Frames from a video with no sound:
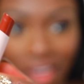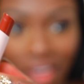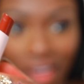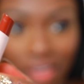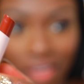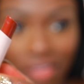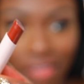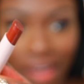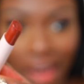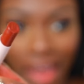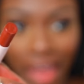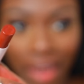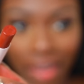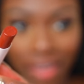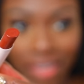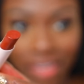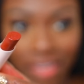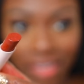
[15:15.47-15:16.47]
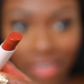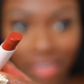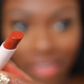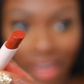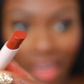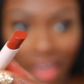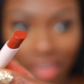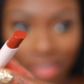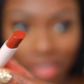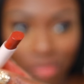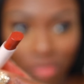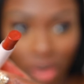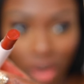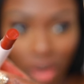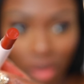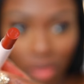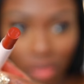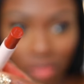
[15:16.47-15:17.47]
dark red. Let us
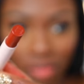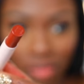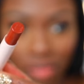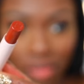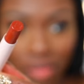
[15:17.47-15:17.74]
roll.